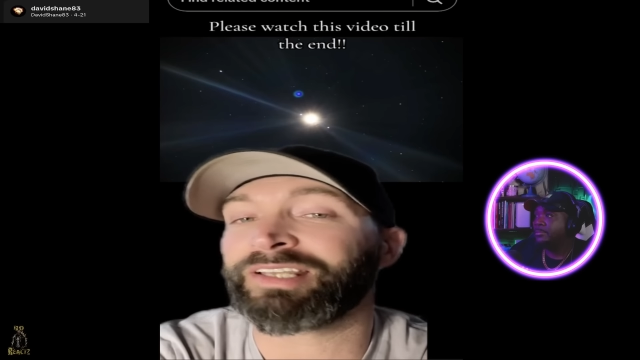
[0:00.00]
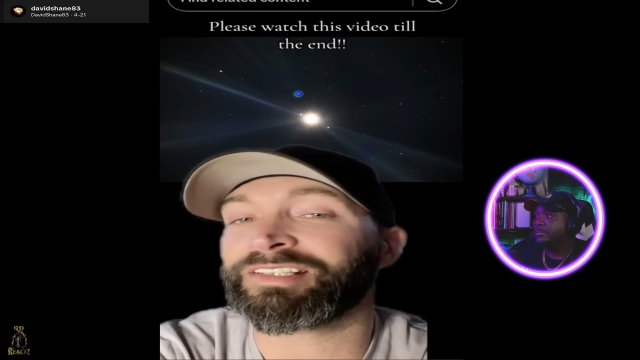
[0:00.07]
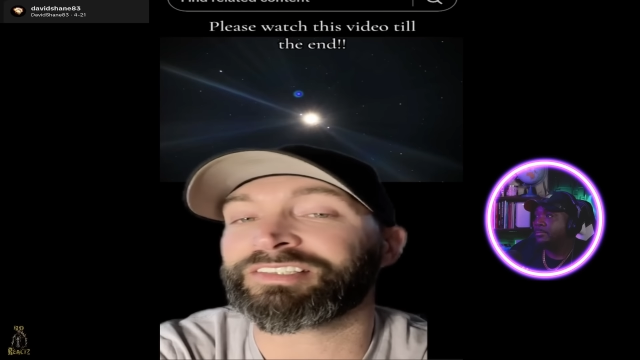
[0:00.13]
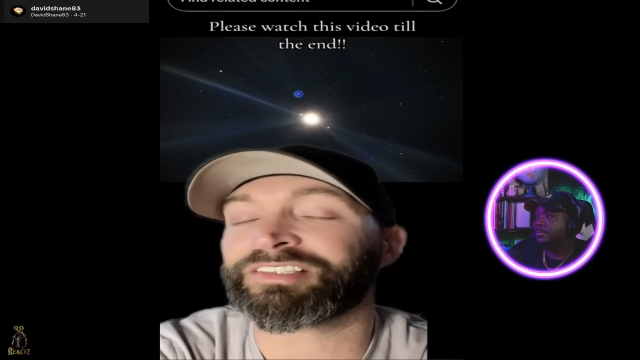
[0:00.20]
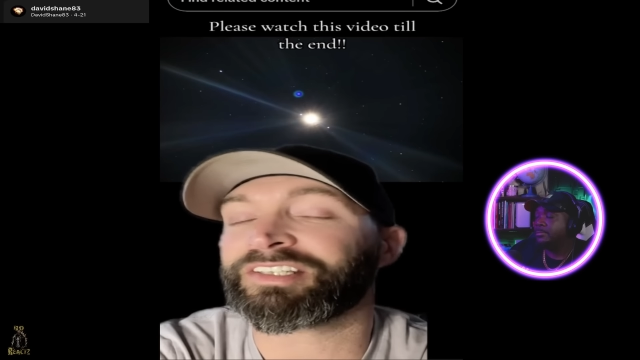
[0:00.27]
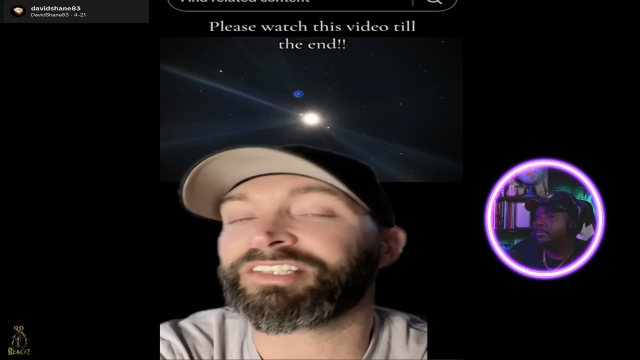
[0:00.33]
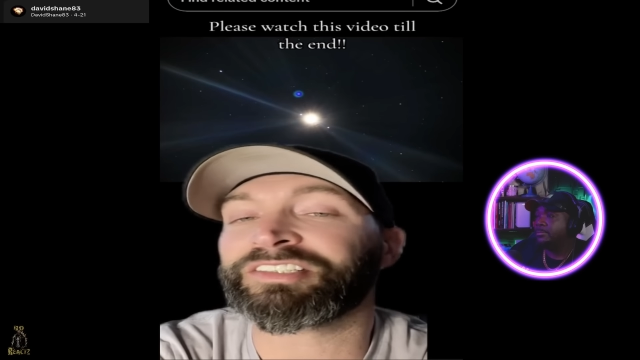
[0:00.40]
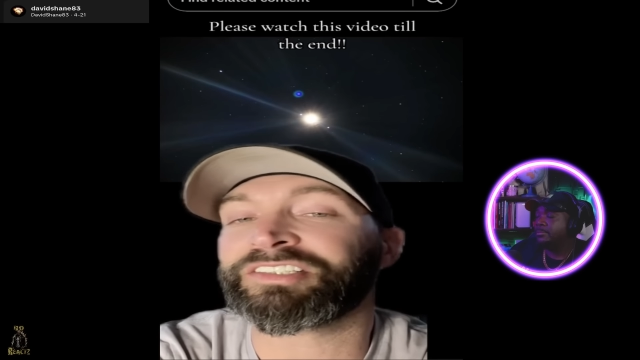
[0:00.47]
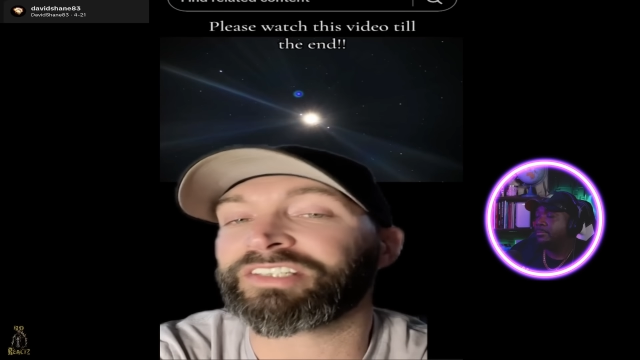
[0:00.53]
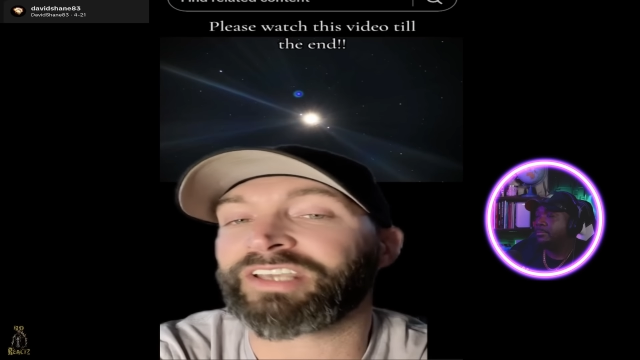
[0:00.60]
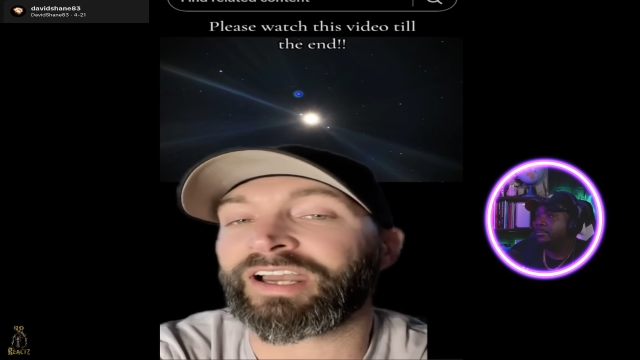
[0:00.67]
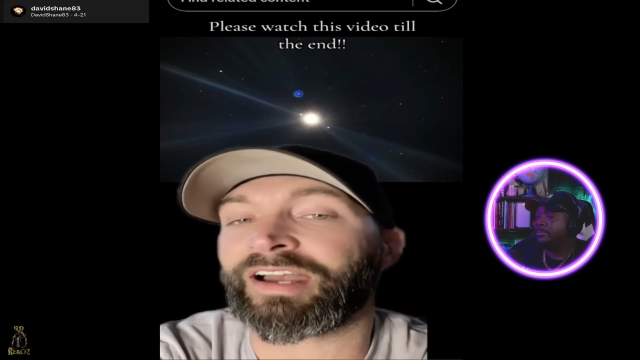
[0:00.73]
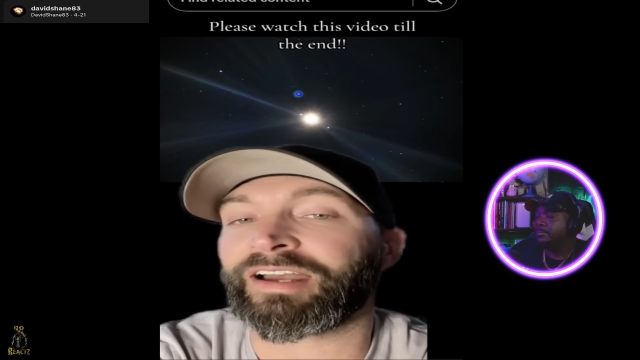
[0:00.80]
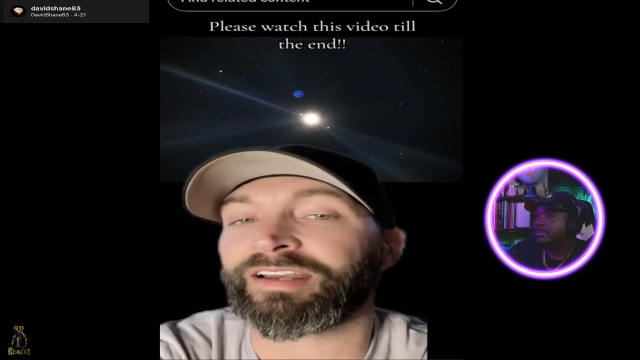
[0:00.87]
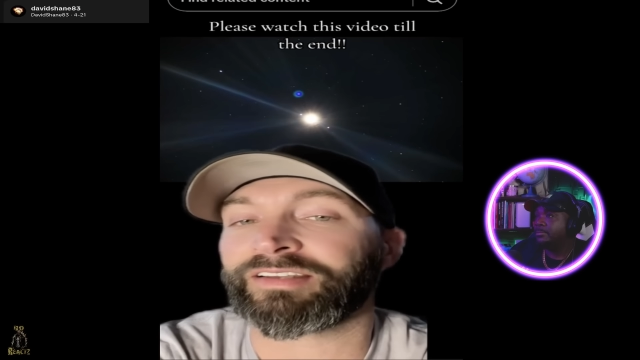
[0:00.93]

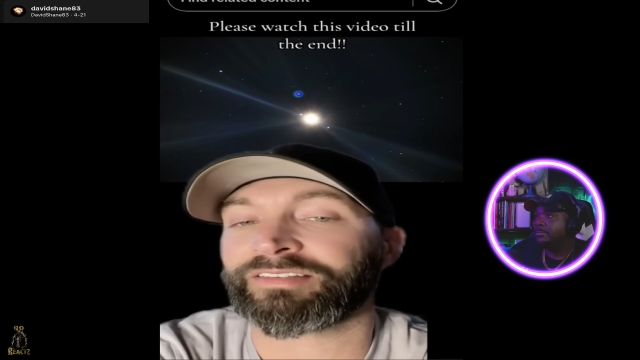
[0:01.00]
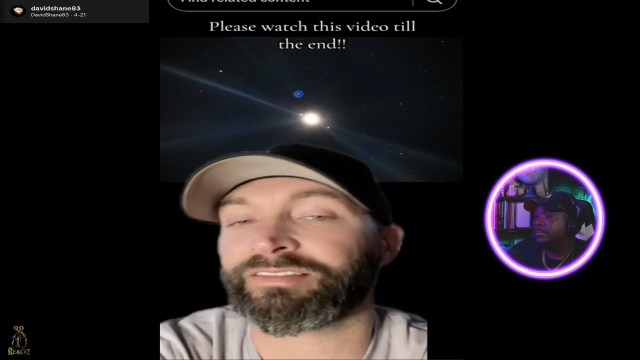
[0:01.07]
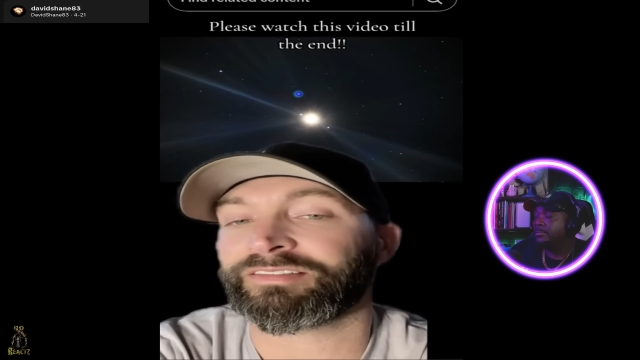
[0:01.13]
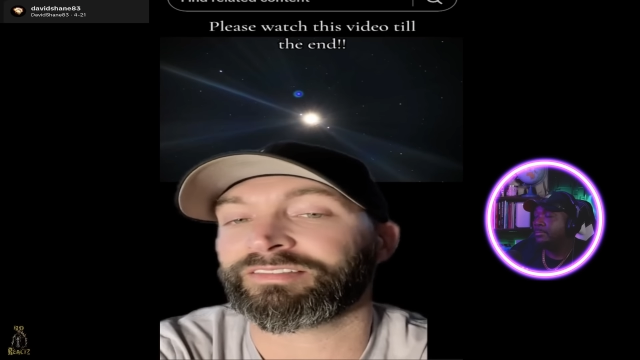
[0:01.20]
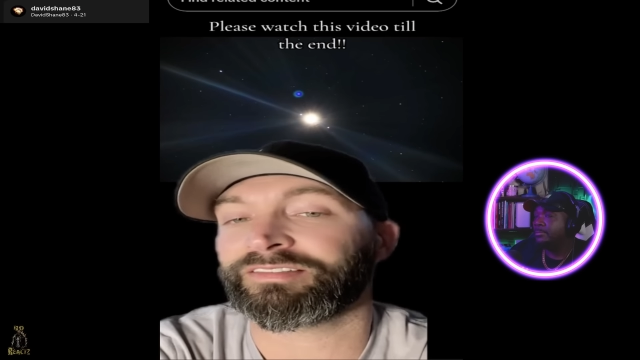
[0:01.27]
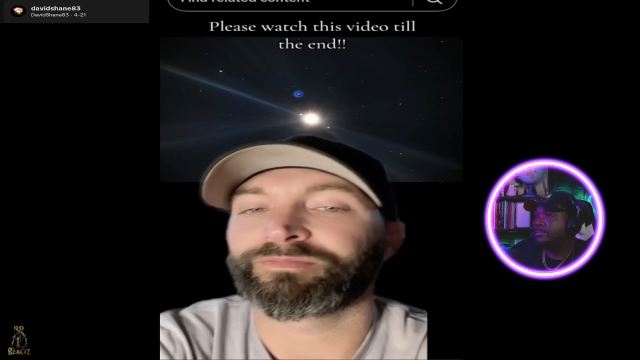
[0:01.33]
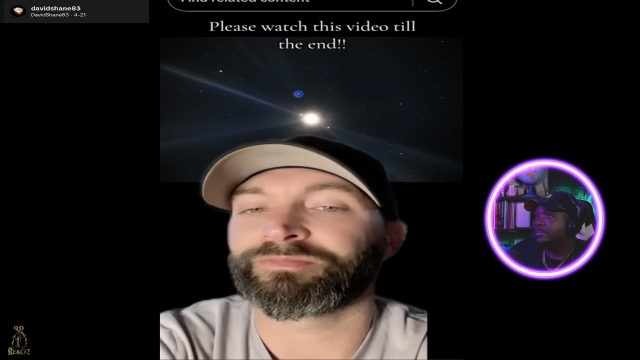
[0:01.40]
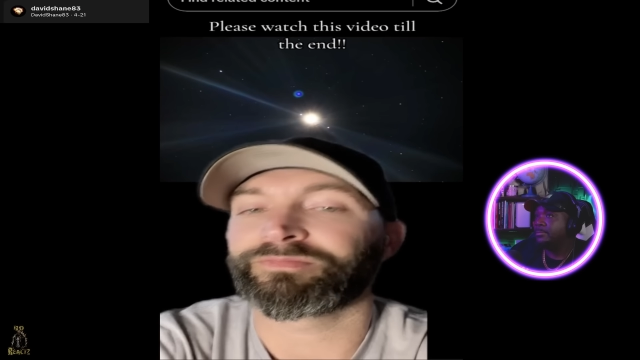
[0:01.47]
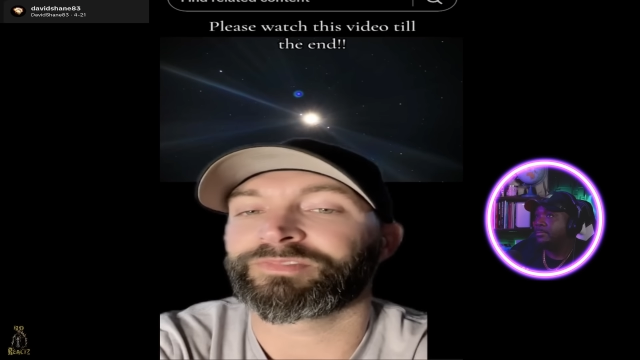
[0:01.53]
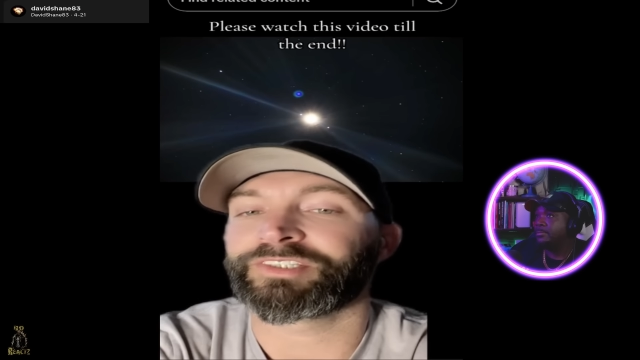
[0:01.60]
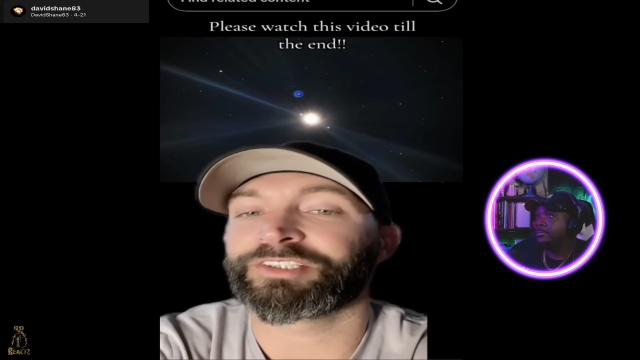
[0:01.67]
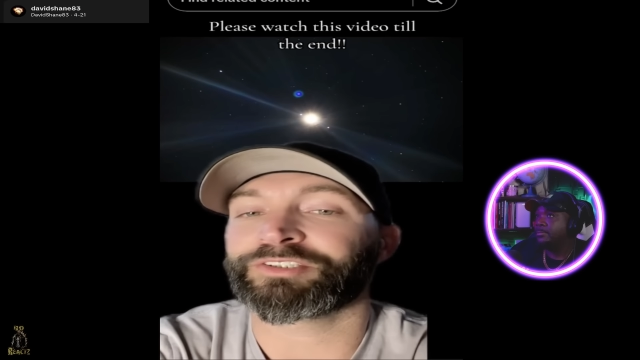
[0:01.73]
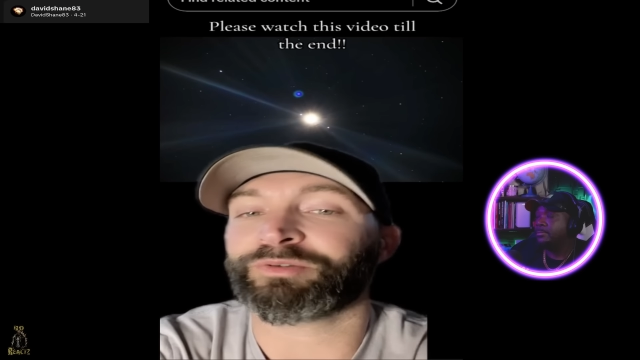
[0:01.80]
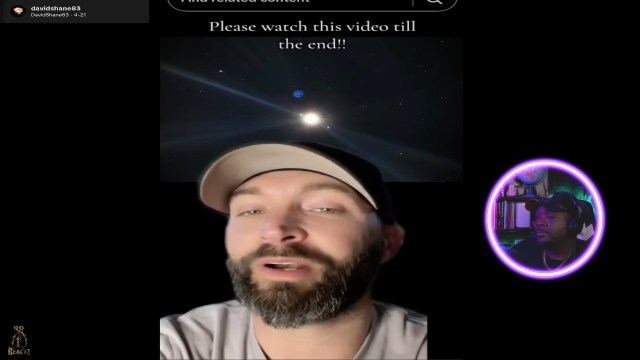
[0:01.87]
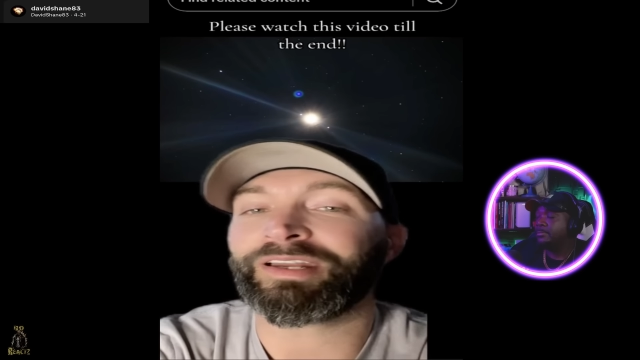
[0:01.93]
CGI.
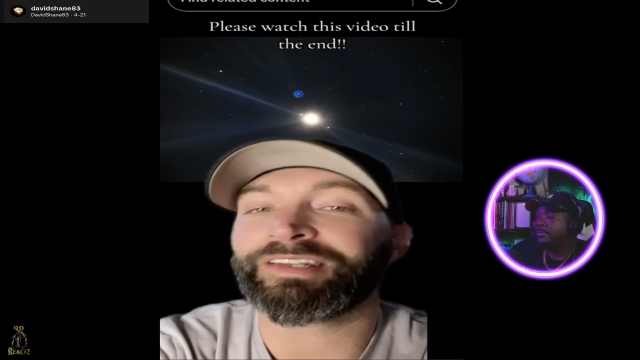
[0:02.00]
So I